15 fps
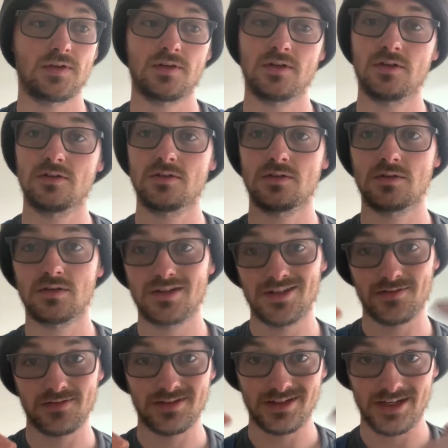there's
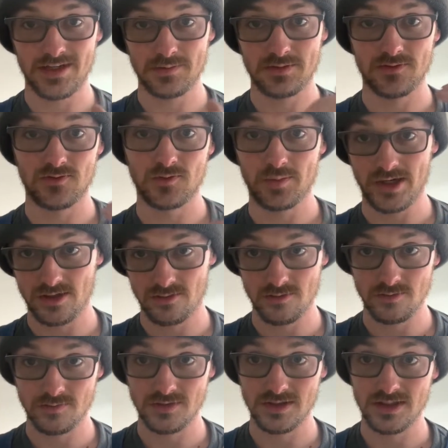different types of
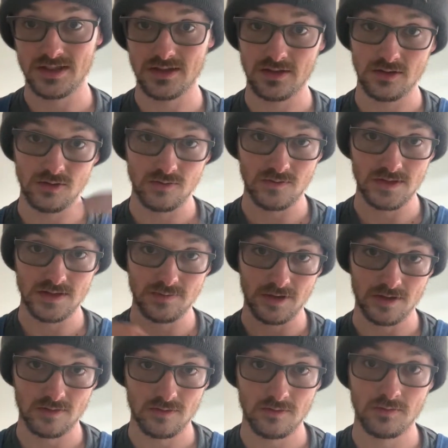spectrums in the UV
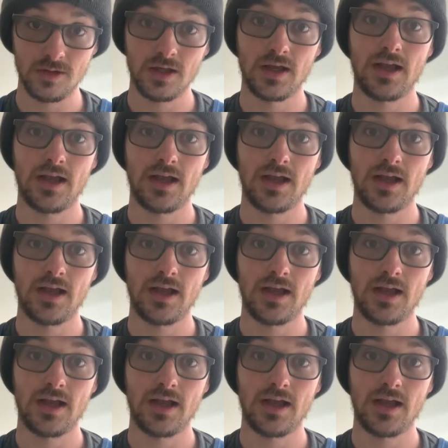spectrum,